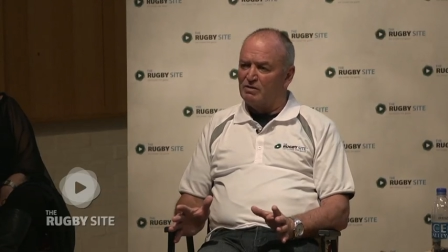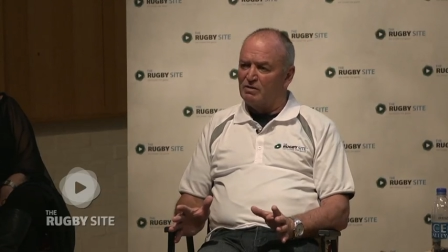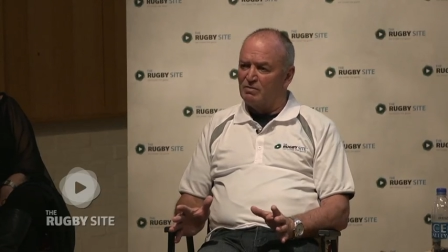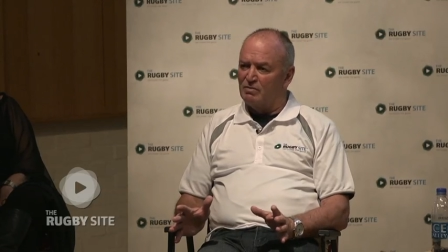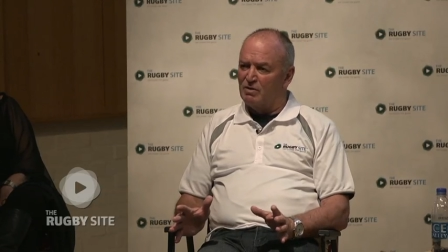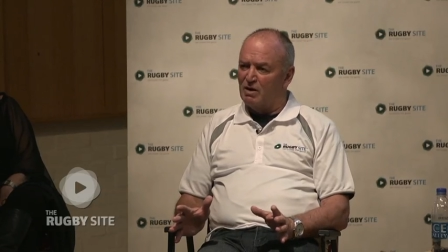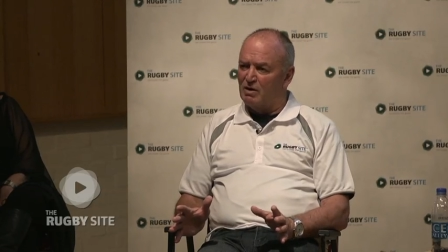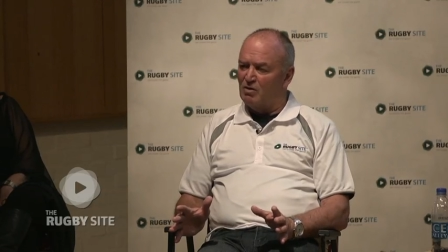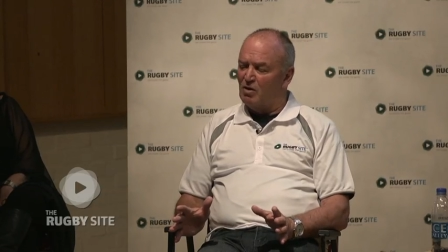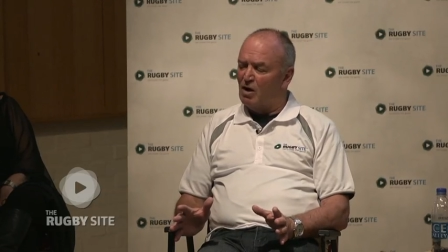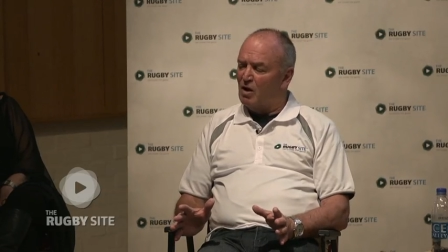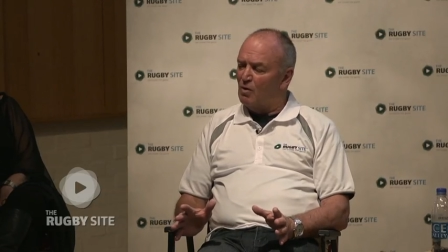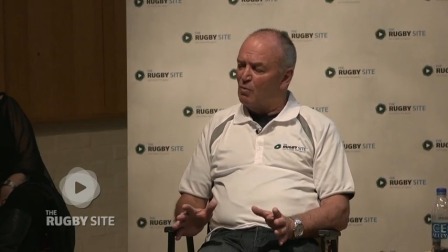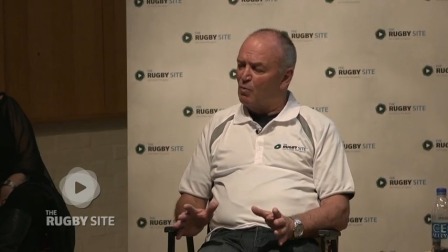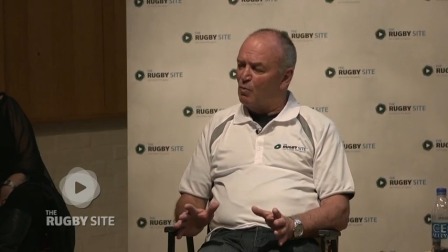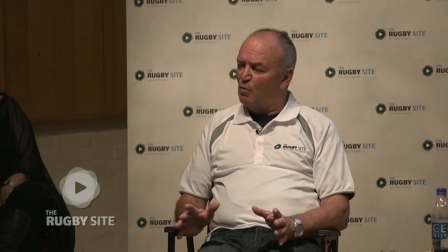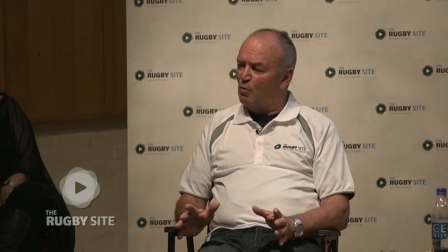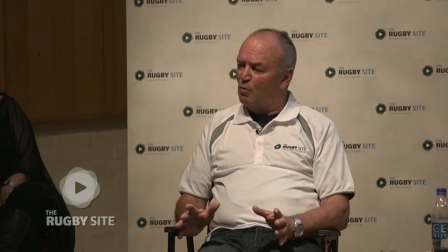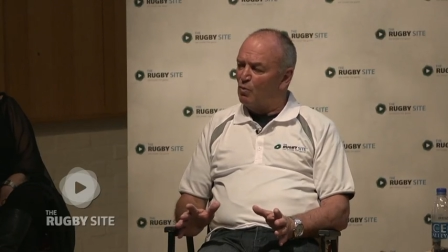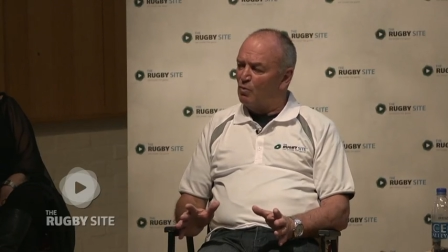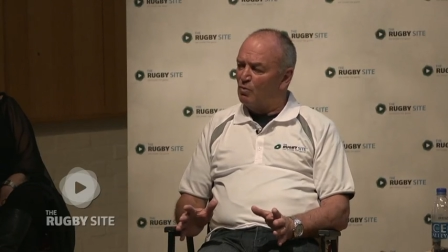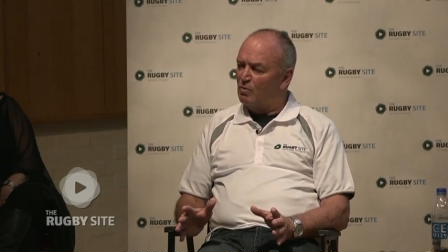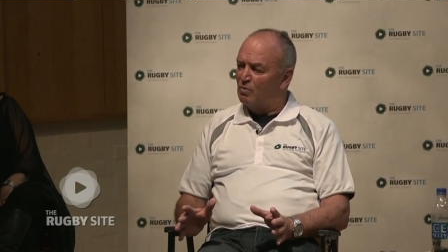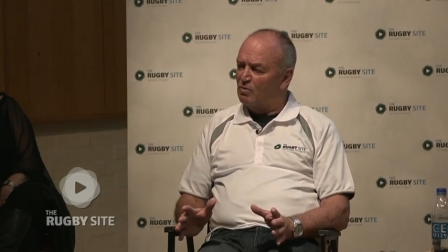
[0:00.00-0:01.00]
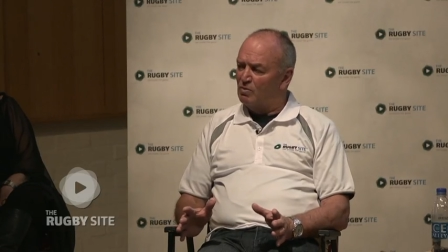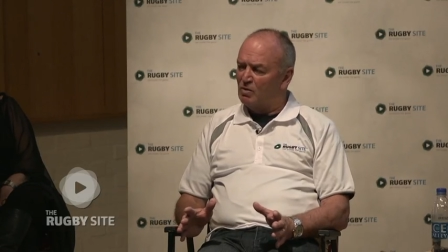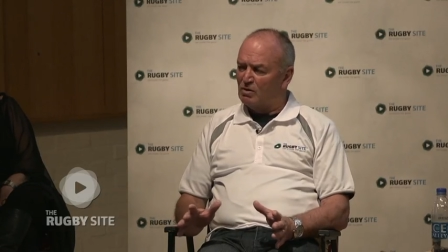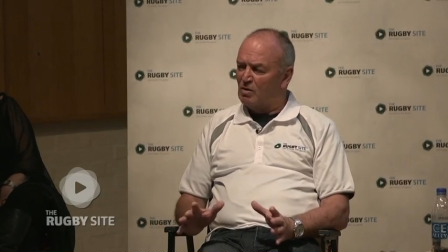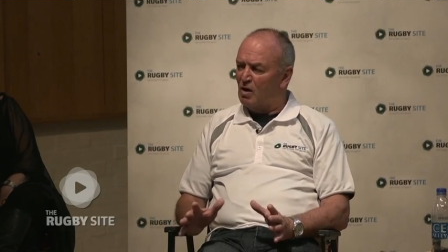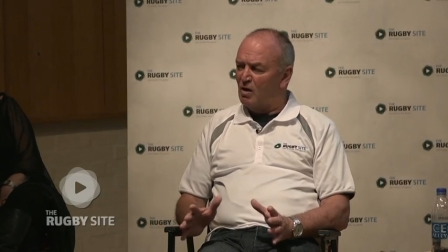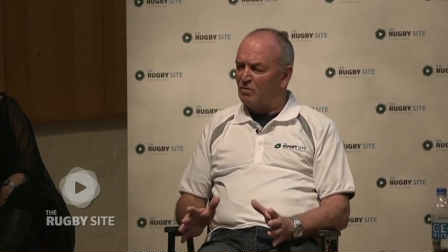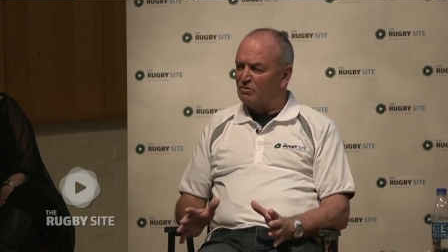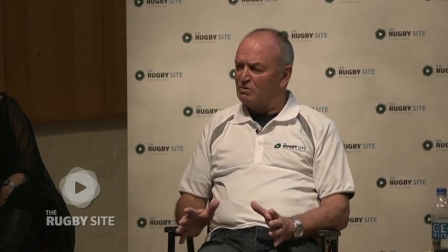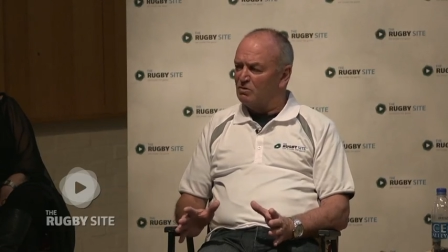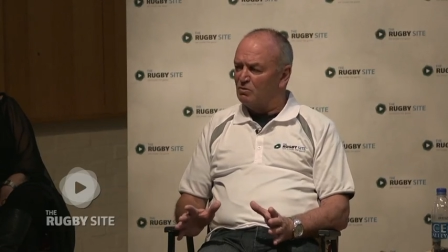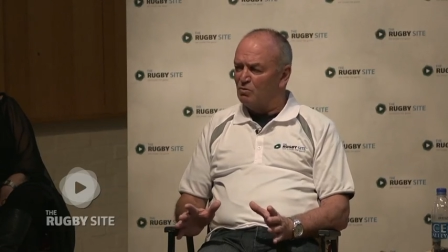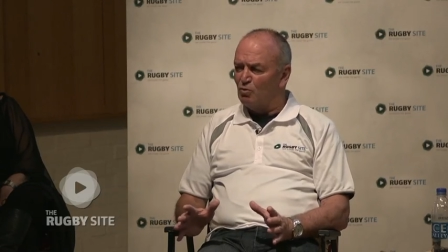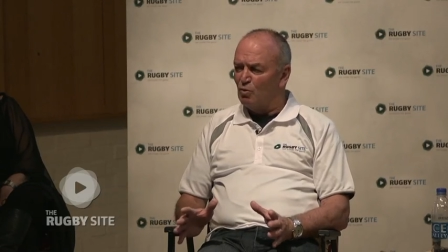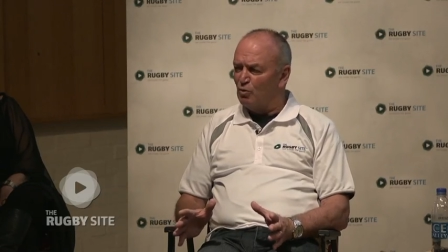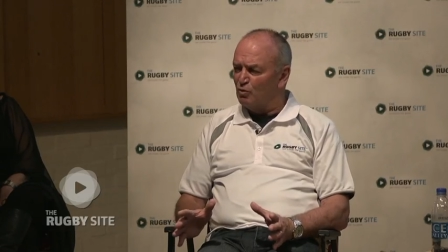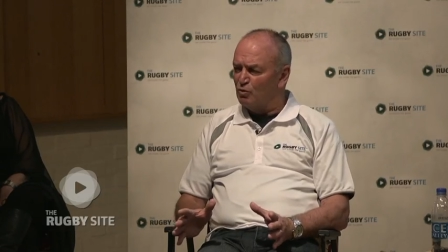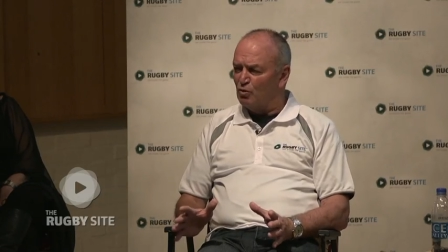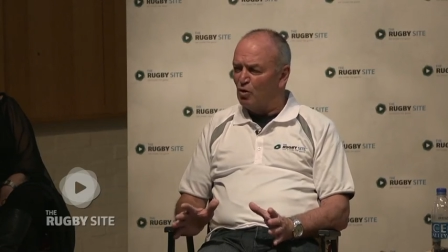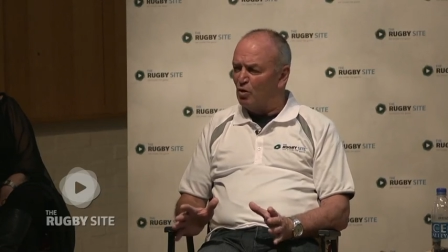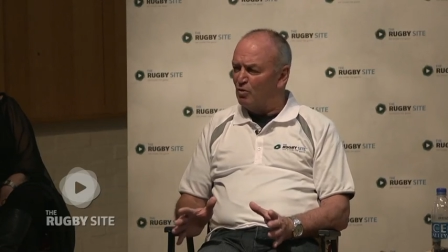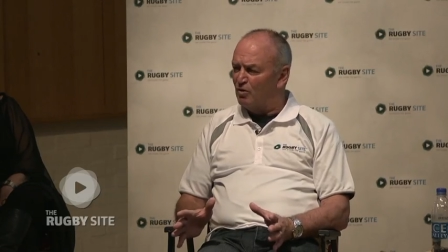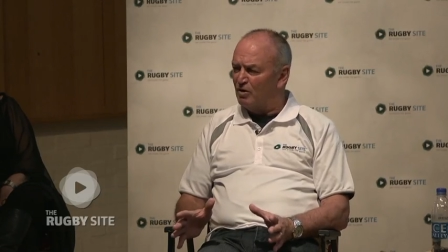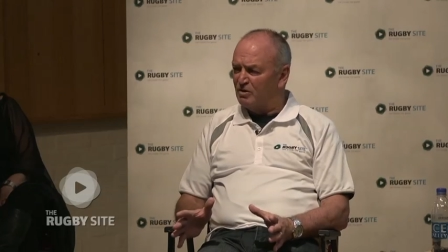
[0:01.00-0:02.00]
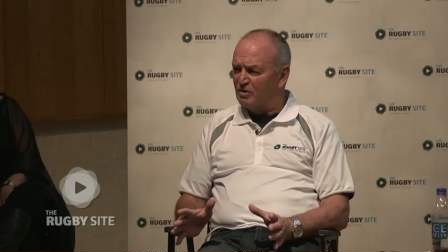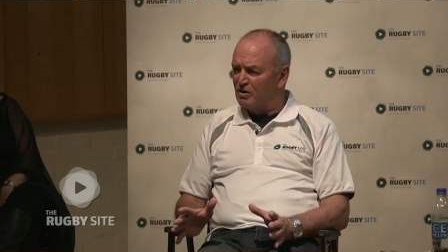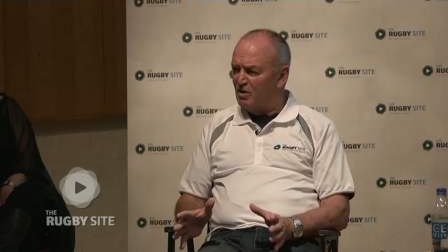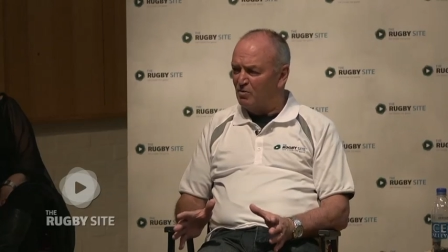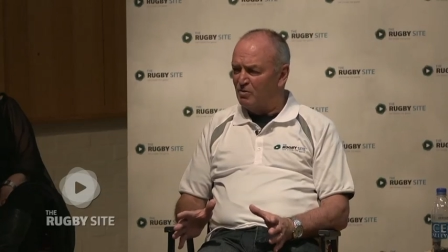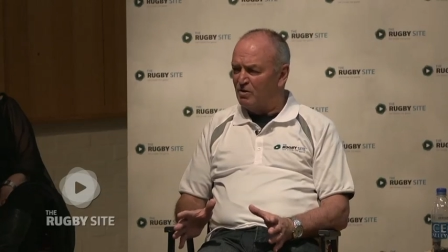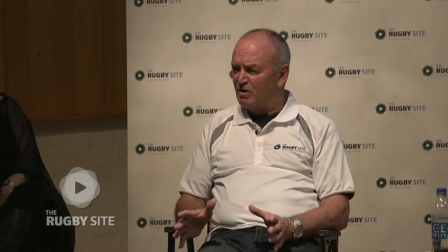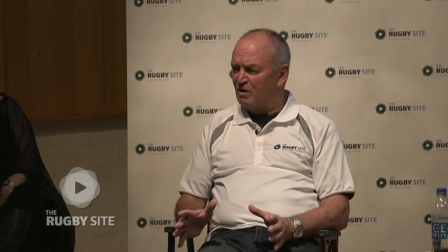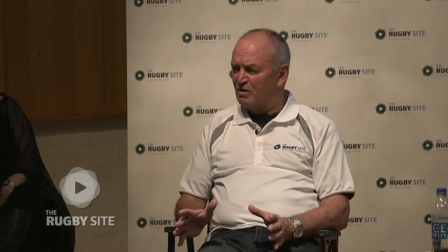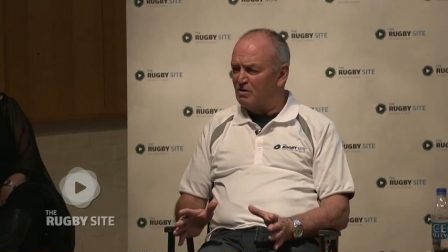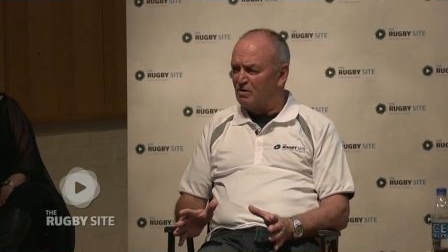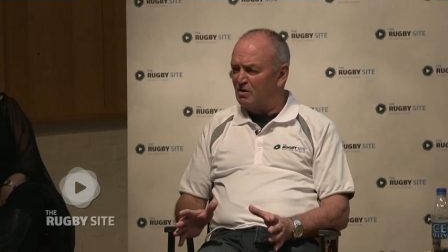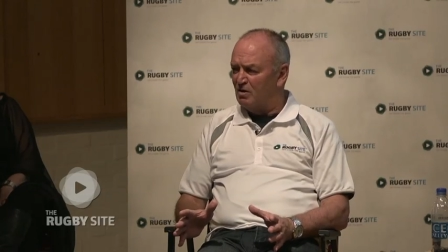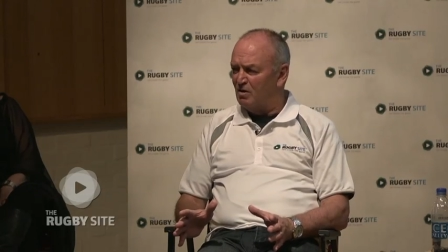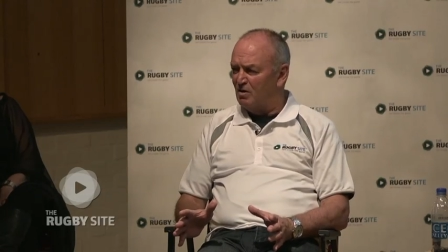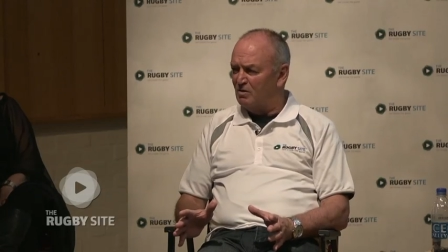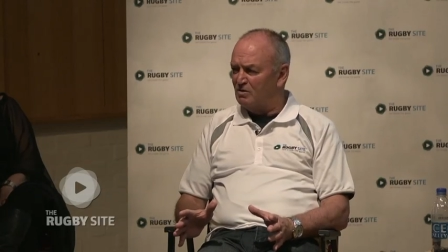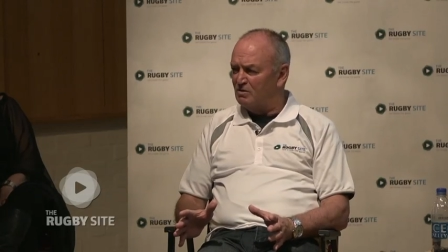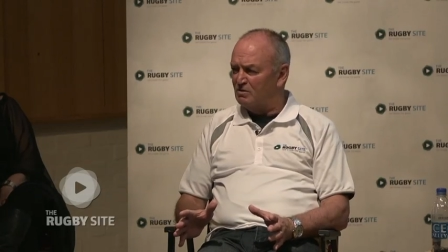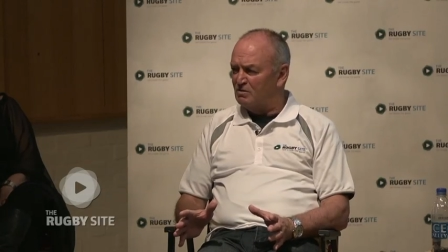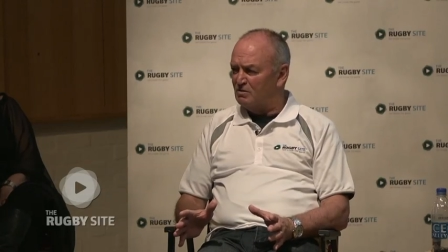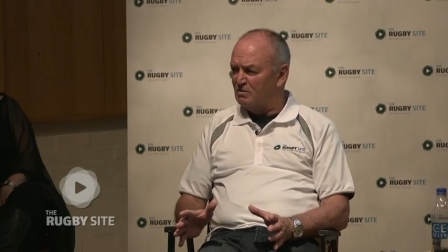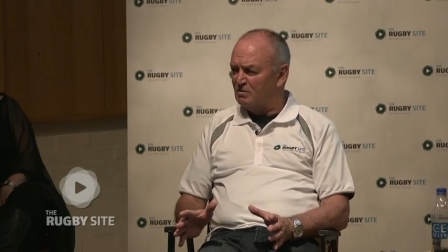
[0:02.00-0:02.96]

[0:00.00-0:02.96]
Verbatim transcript: And then I was an authoritarian coach.